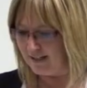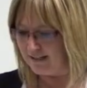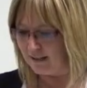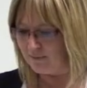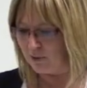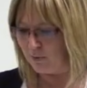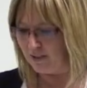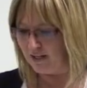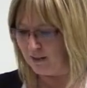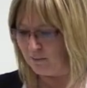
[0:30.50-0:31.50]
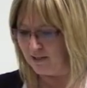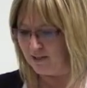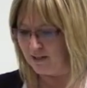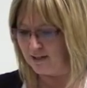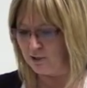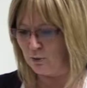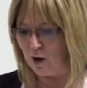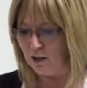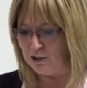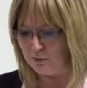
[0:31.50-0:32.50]
Subsequently completed his
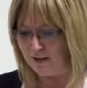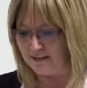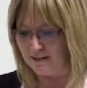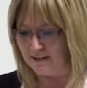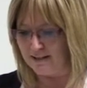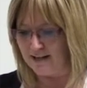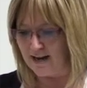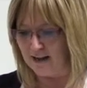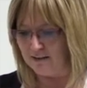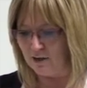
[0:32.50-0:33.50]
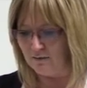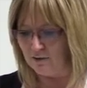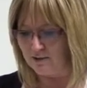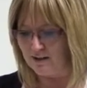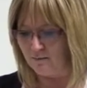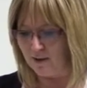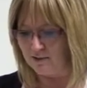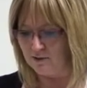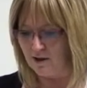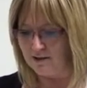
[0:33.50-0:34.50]
urology residency at the University of
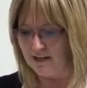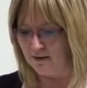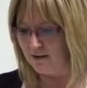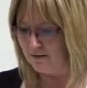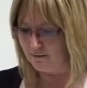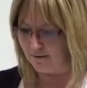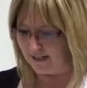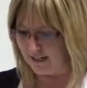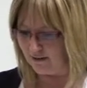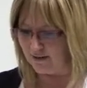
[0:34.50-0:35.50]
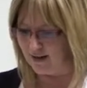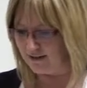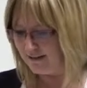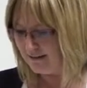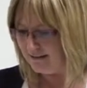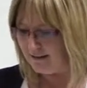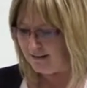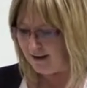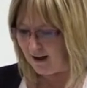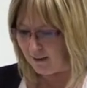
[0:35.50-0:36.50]
Western Ontario, right here in London.
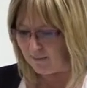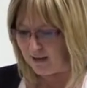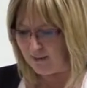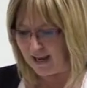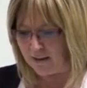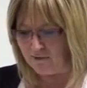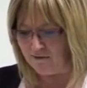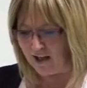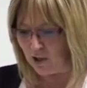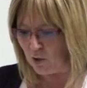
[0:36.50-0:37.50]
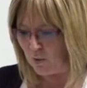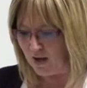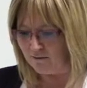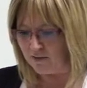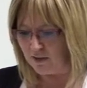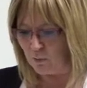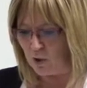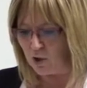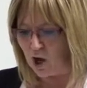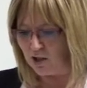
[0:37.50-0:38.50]
He became a fellow of the
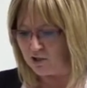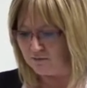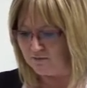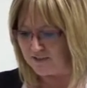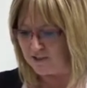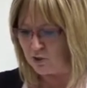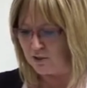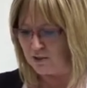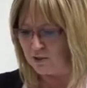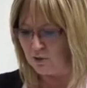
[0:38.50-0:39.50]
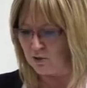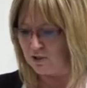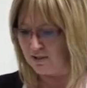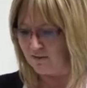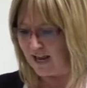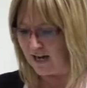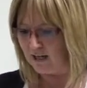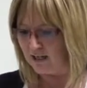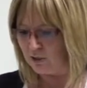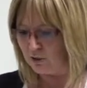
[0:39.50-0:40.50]
Royal College of Physicians and Surgeons of
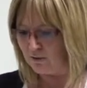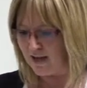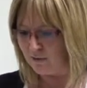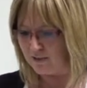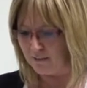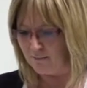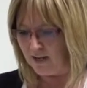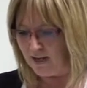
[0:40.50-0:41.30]
Canada in 2000,